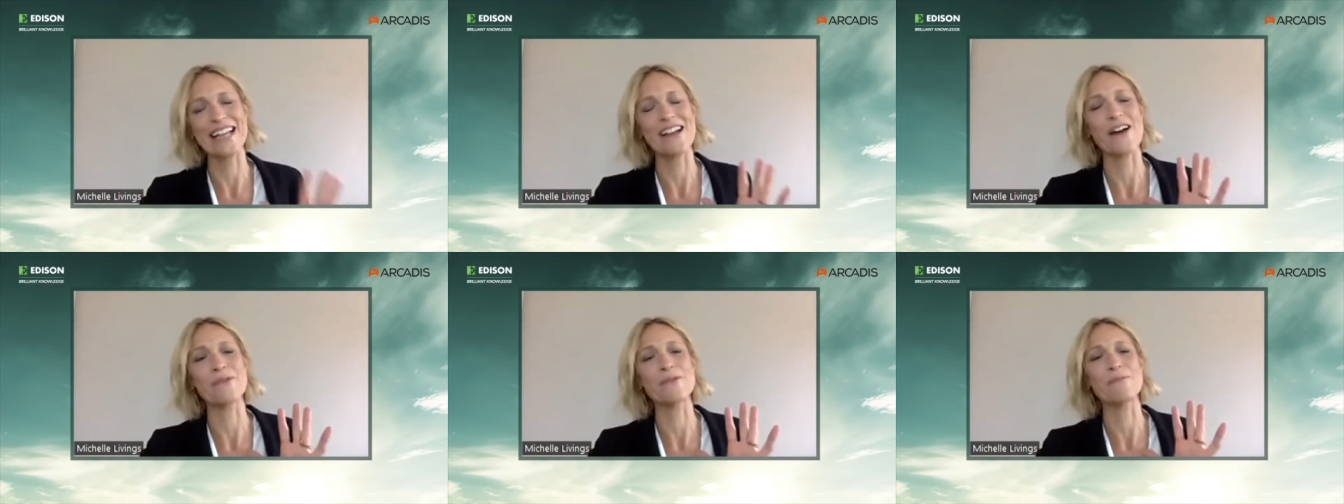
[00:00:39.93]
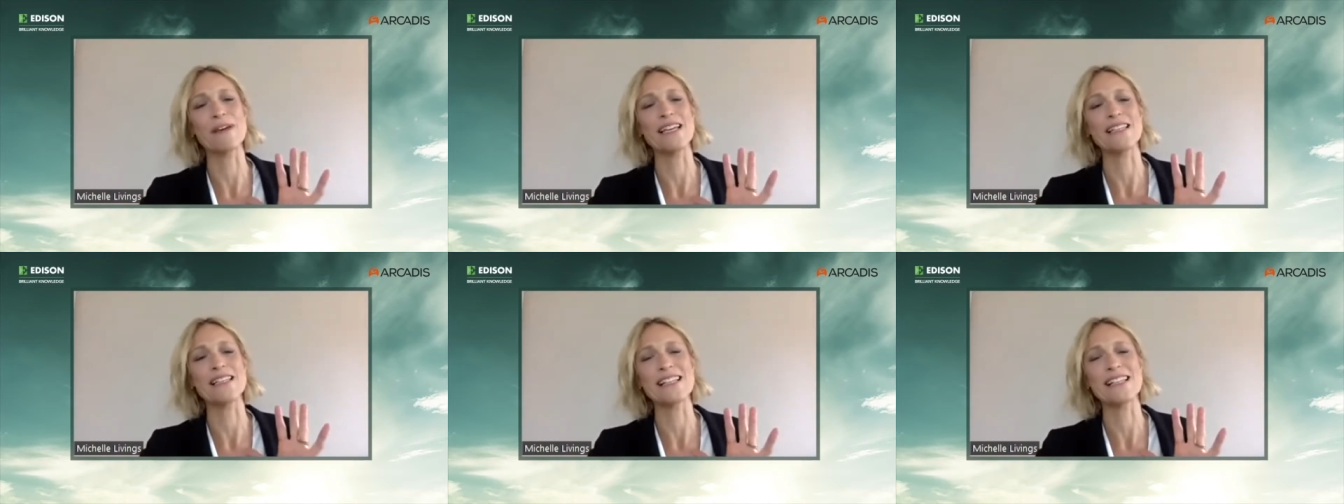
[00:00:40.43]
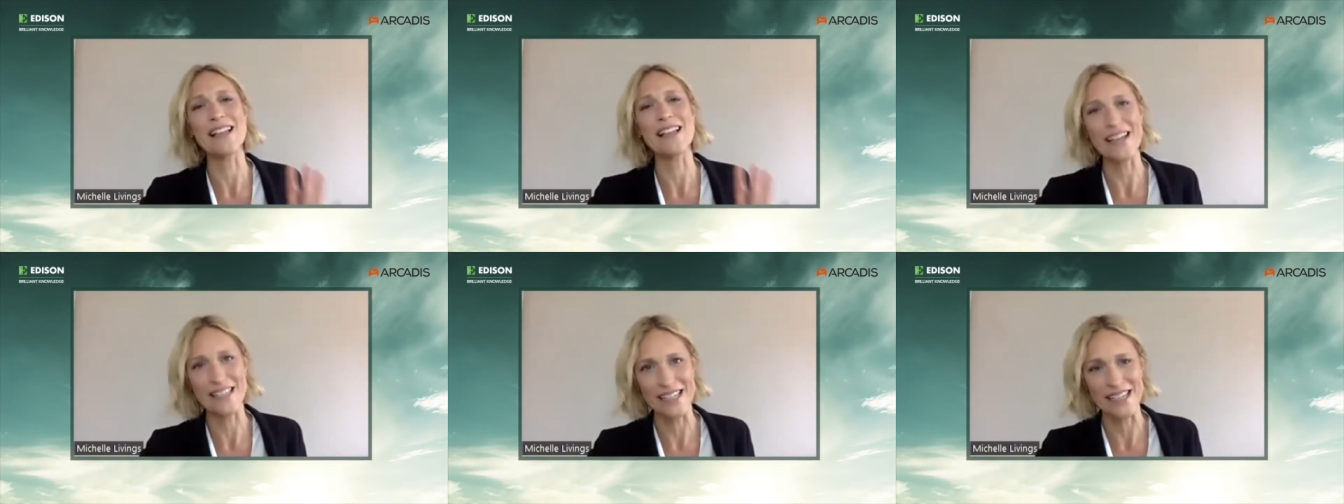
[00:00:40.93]
and I would be
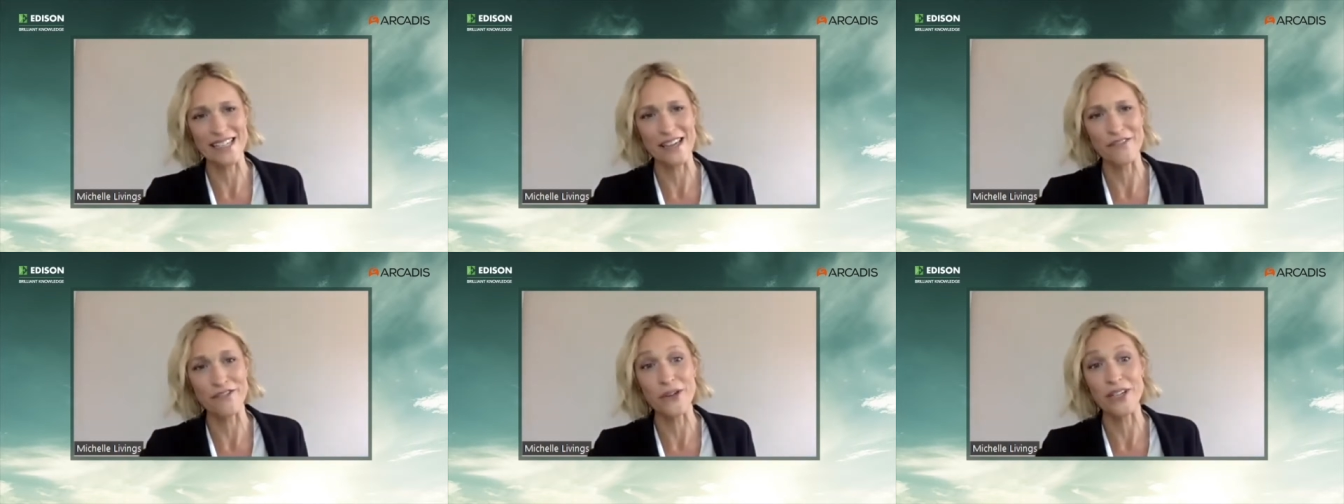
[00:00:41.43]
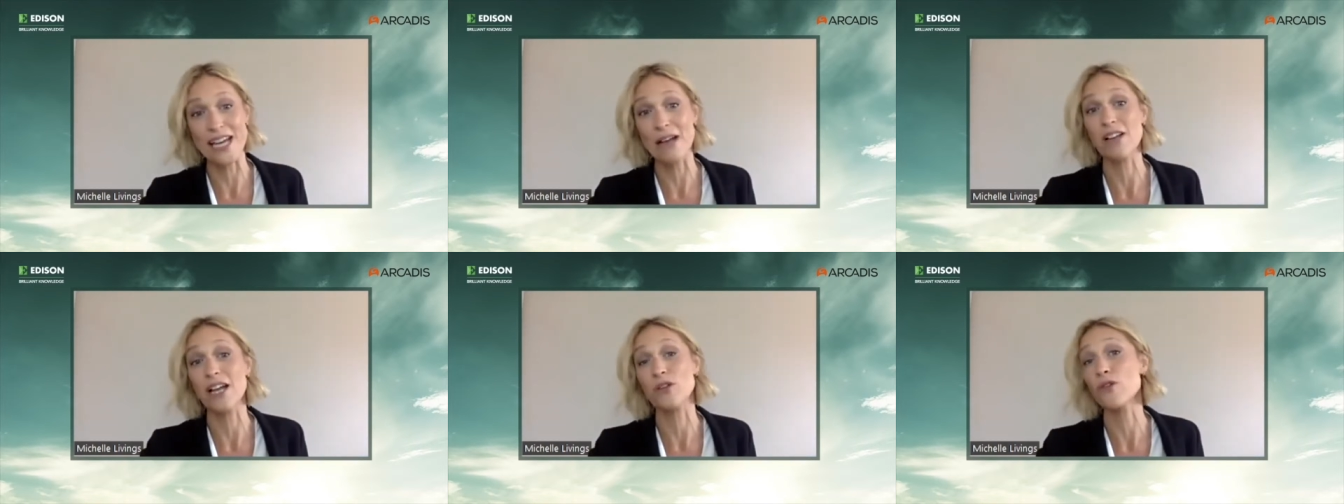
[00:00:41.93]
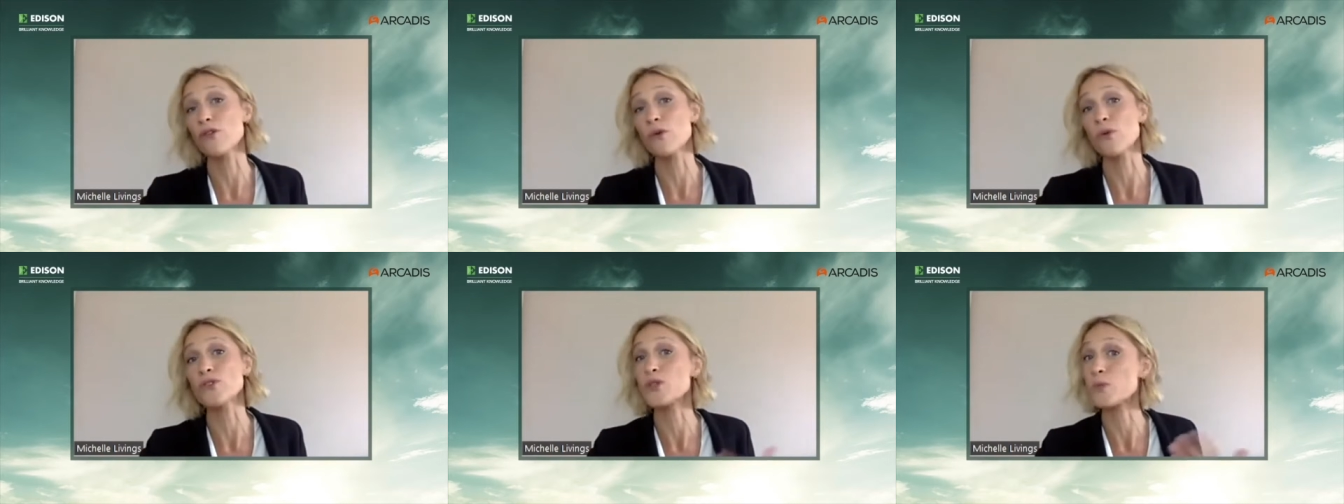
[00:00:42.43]
delighted if you could outline your
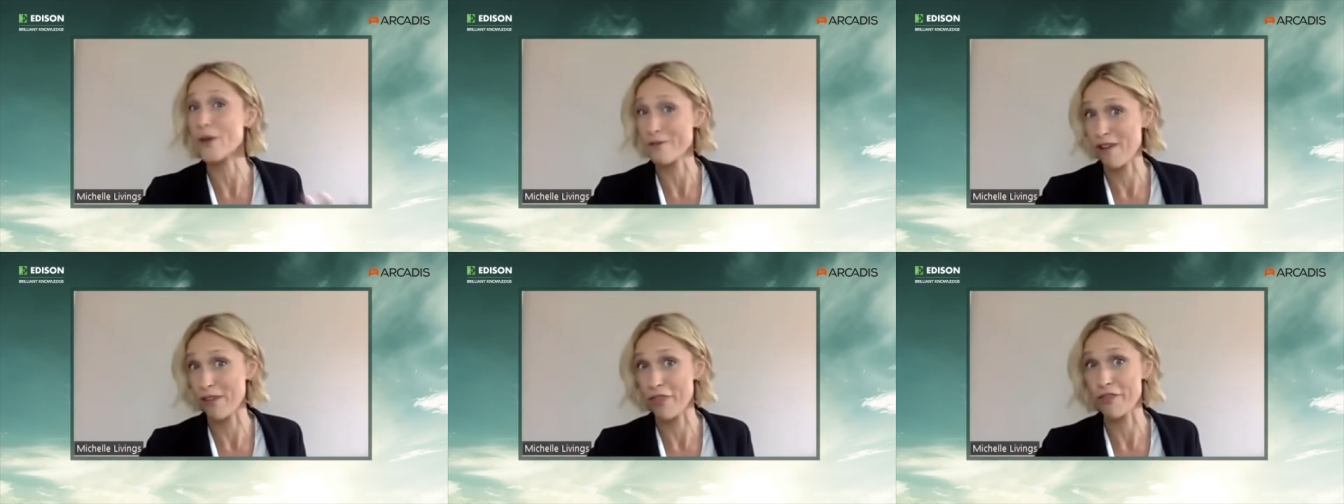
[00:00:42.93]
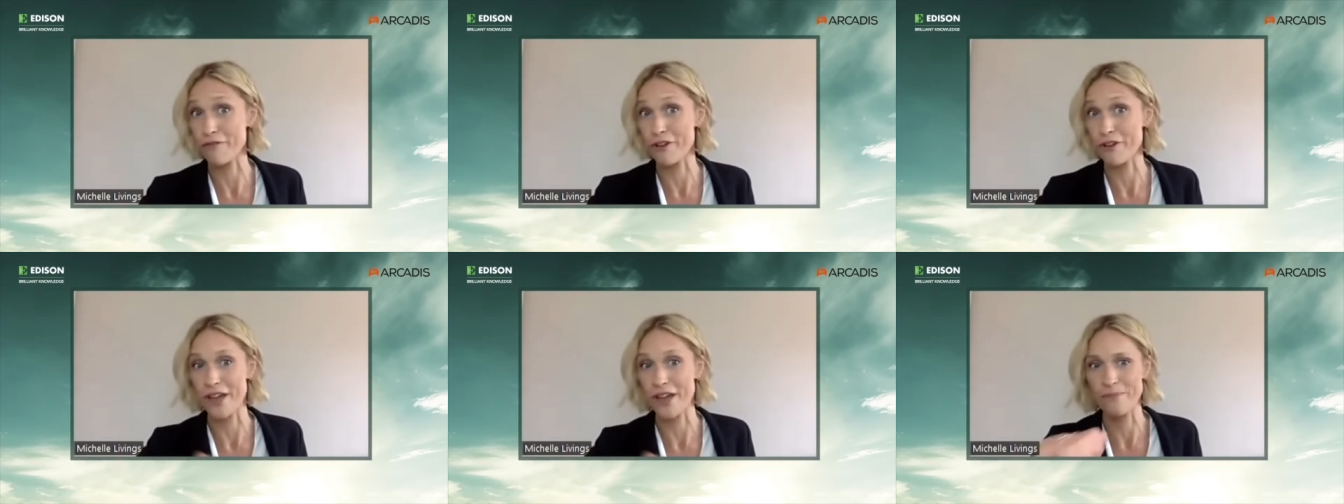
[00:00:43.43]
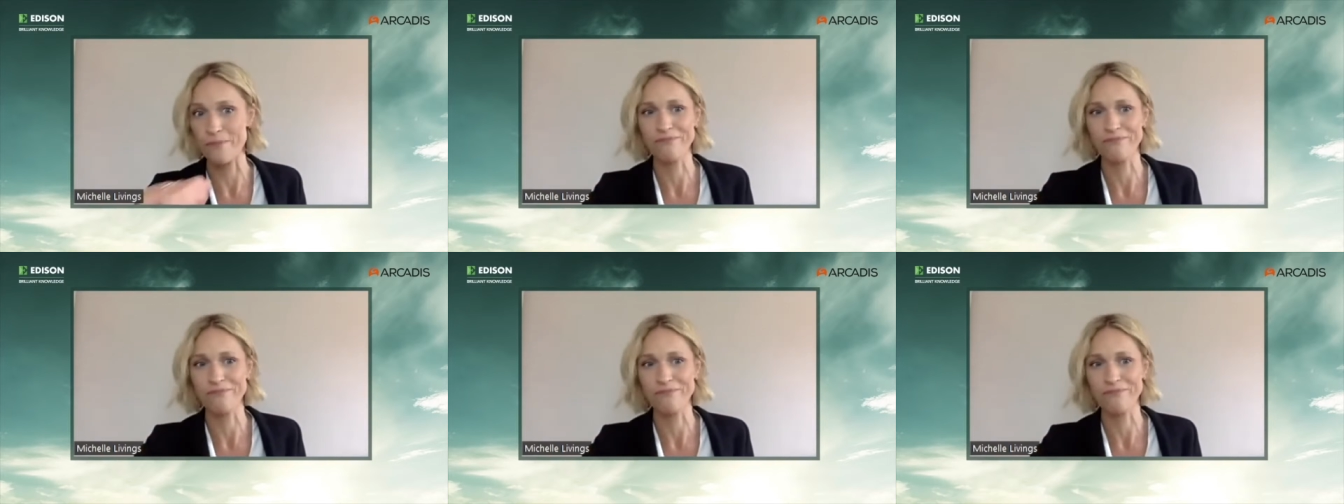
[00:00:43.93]
thoughts as we run through them.